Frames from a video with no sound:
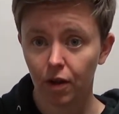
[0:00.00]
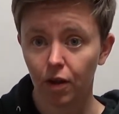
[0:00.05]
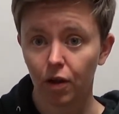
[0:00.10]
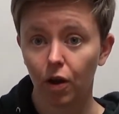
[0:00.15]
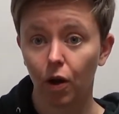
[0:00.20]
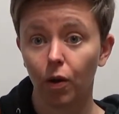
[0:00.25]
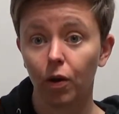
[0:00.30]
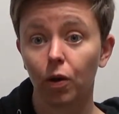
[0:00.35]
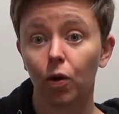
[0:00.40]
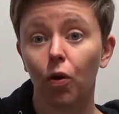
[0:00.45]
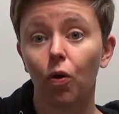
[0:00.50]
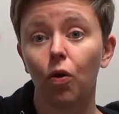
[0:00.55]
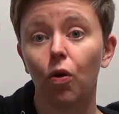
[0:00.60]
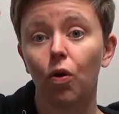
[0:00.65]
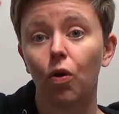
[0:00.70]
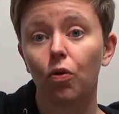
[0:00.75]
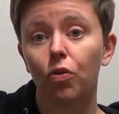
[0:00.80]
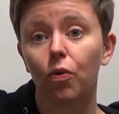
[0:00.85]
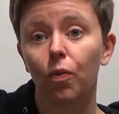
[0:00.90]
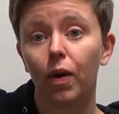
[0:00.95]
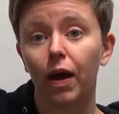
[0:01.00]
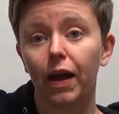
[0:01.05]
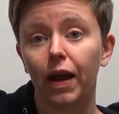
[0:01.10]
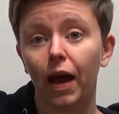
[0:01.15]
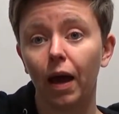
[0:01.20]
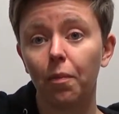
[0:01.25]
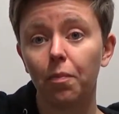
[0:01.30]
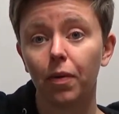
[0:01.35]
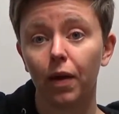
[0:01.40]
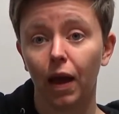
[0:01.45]
going all the way
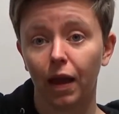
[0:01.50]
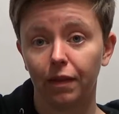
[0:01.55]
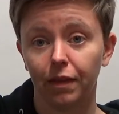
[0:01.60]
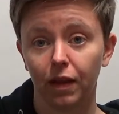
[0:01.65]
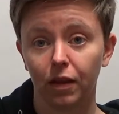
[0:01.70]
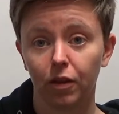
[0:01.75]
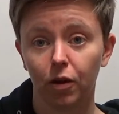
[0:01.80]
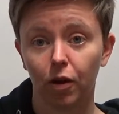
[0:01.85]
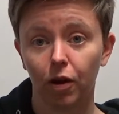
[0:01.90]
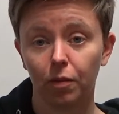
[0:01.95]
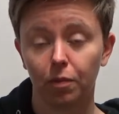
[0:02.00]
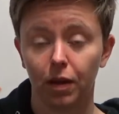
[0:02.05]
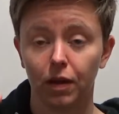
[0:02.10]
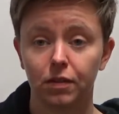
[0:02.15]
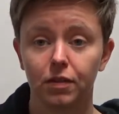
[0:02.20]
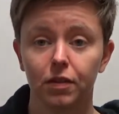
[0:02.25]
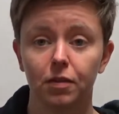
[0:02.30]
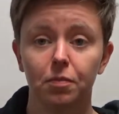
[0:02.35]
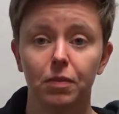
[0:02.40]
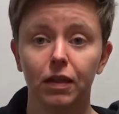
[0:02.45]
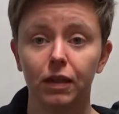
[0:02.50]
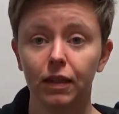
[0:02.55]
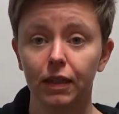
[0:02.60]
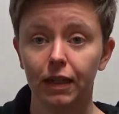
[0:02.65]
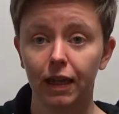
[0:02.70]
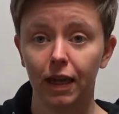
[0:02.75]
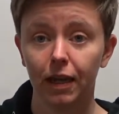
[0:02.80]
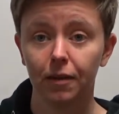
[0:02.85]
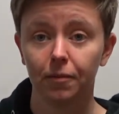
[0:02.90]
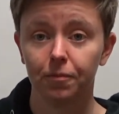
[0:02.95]
up, and then going back to the middle
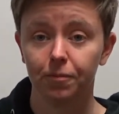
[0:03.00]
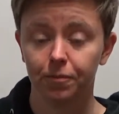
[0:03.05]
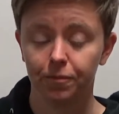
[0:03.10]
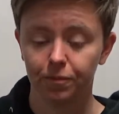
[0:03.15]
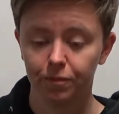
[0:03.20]
again.